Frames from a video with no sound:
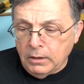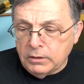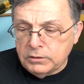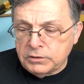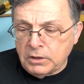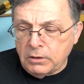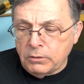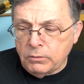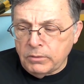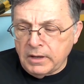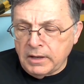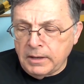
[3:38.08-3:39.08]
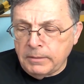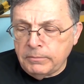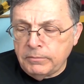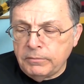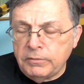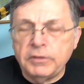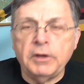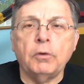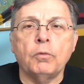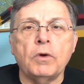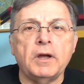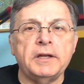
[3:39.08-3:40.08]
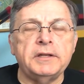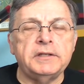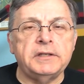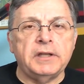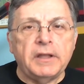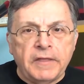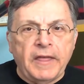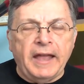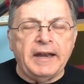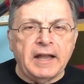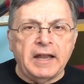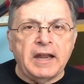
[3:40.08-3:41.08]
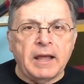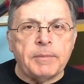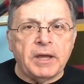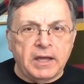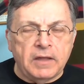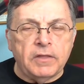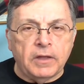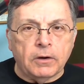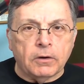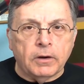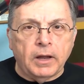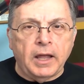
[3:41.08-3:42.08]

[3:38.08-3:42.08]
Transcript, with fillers: So um, there was that dynamic in there.